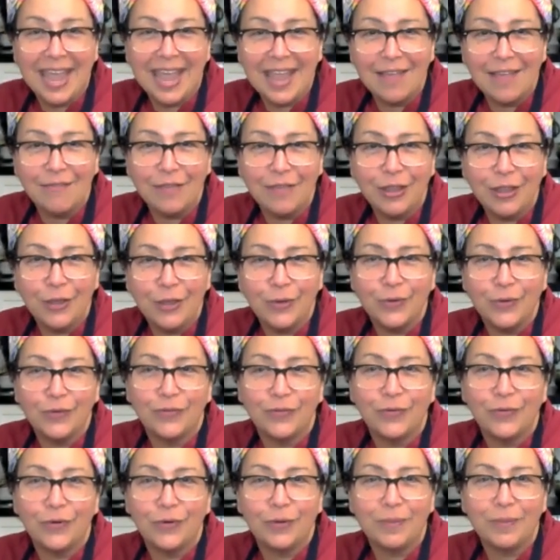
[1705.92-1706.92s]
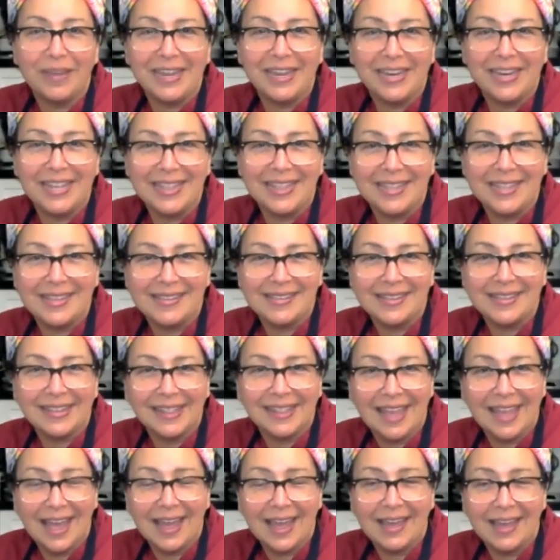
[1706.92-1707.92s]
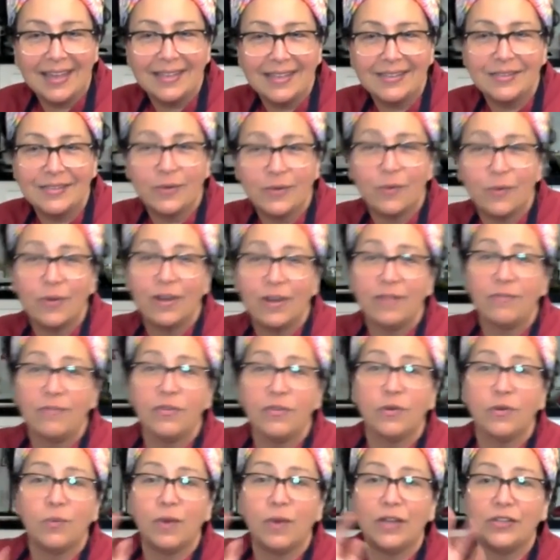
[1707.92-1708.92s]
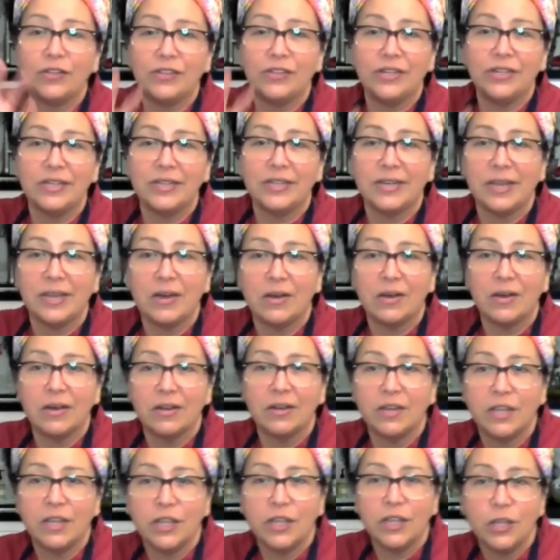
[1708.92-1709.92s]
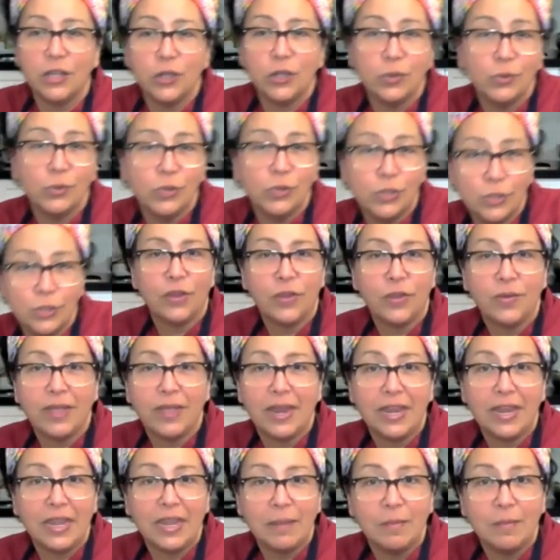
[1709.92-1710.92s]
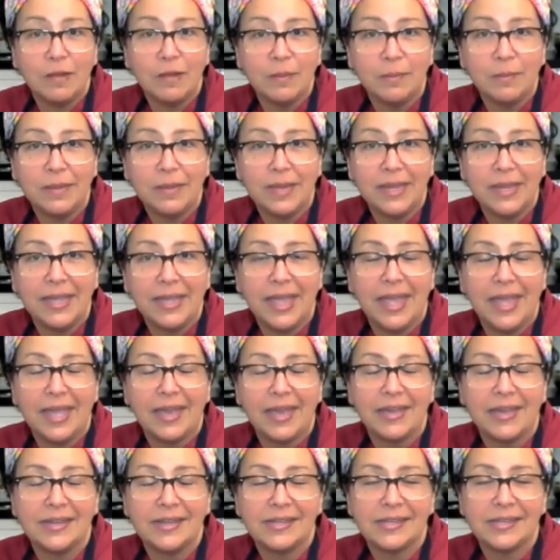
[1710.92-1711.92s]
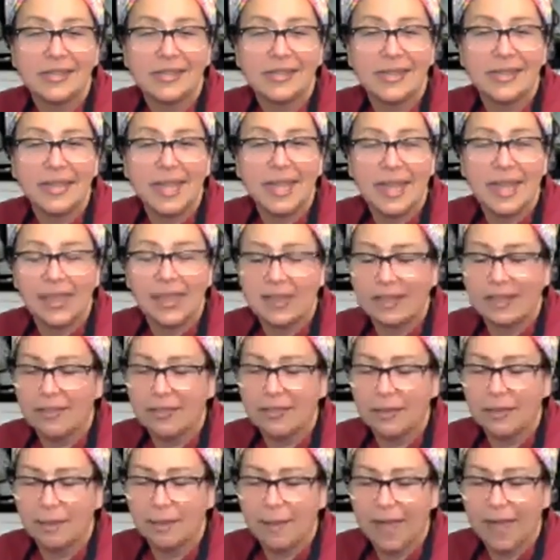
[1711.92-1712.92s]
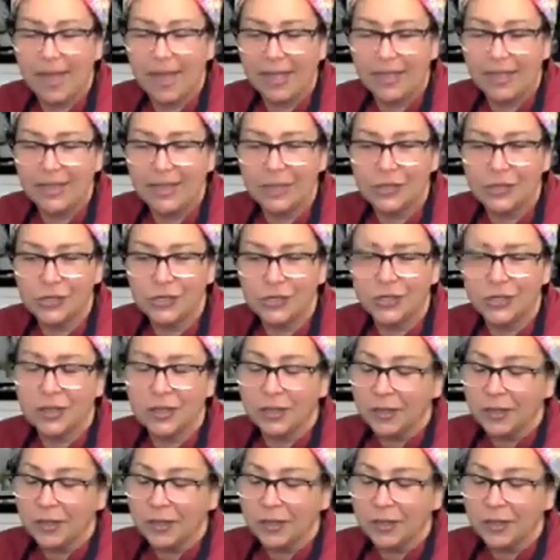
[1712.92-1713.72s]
gave you for being in this class, or if you're watching it on video, you can email me and get the package.